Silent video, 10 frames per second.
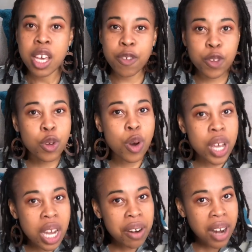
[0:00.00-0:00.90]
if you're
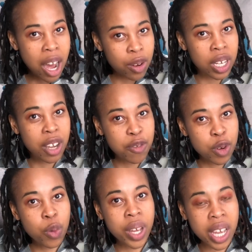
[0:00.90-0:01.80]
going around
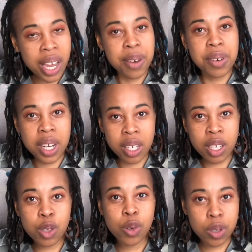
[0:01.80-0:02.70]
everywhere airing
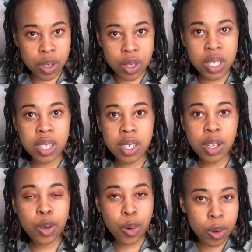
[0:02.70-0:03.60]
your dirty
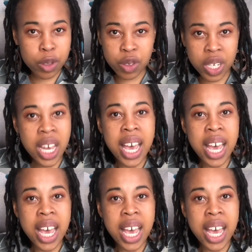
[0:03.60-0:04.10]
laundry.